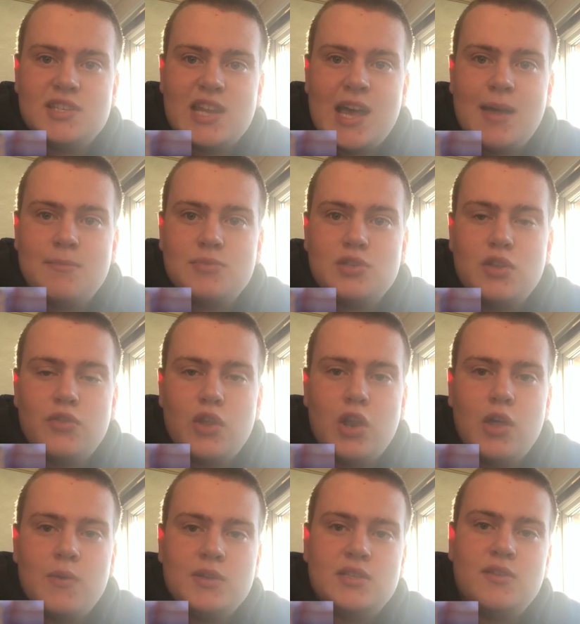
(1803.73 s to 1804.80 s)
snaps, the
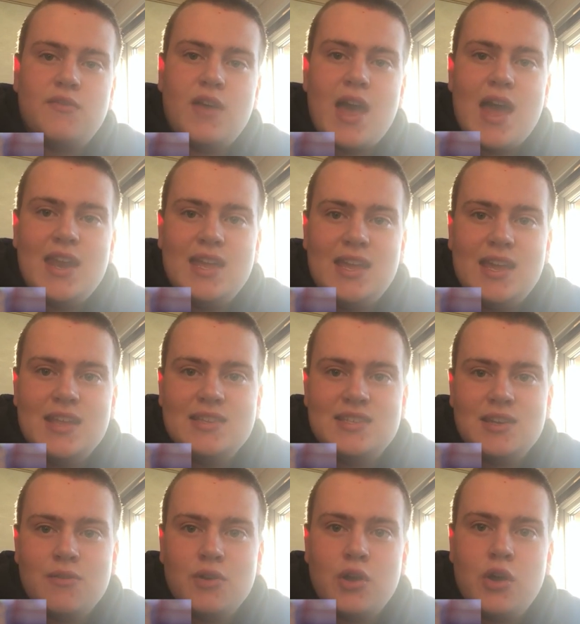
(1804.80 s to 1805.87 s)
lowest of any
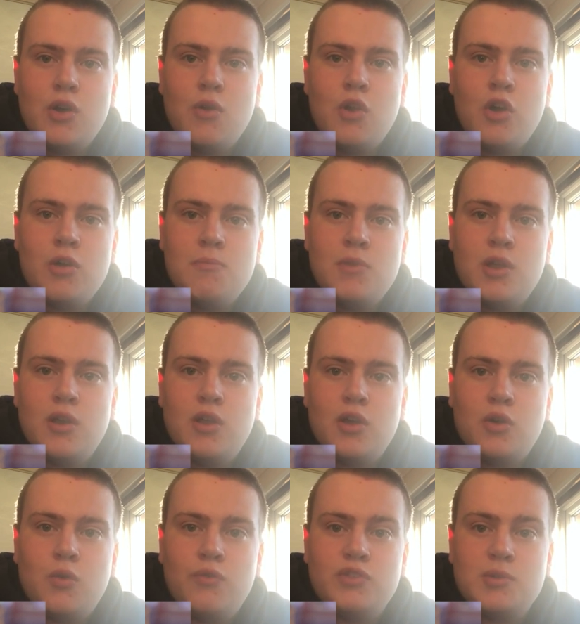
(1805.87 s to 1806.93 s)
interior O-lineman
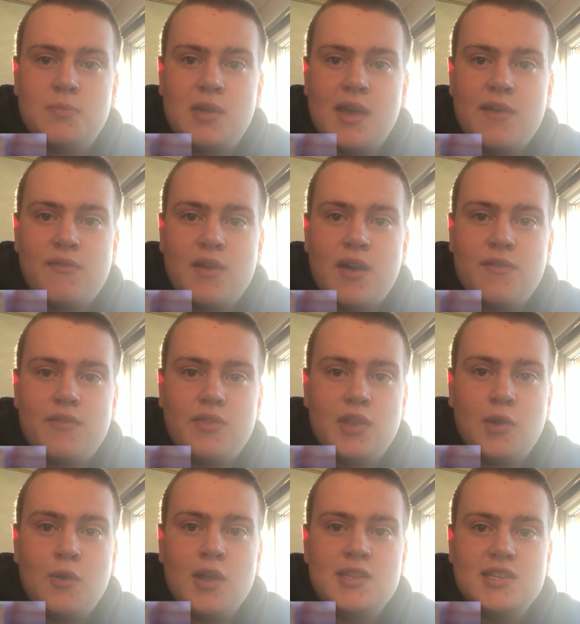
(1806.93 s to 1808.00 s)
according to PFF, and they
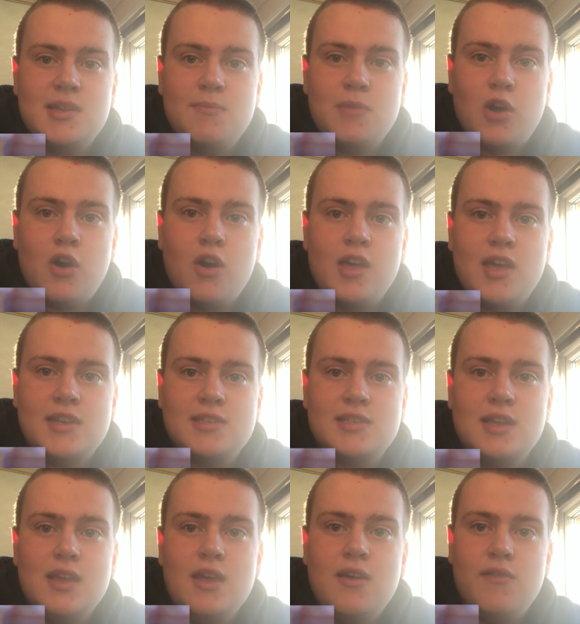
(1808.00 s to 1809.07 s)
graded him the highest
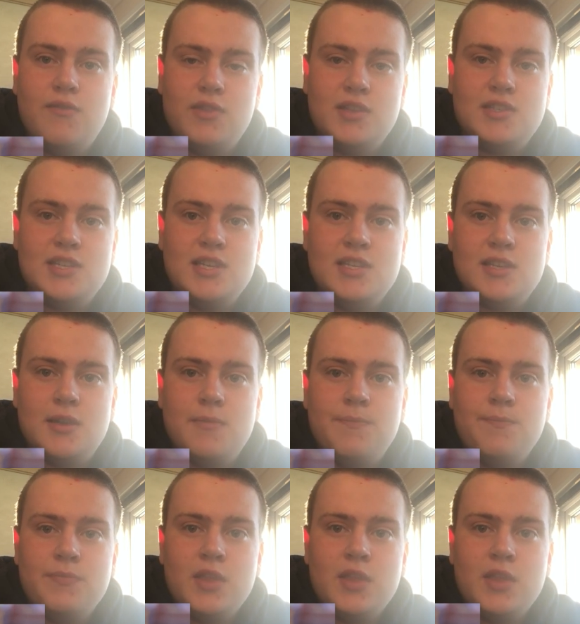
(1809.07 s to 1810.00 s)
for the season.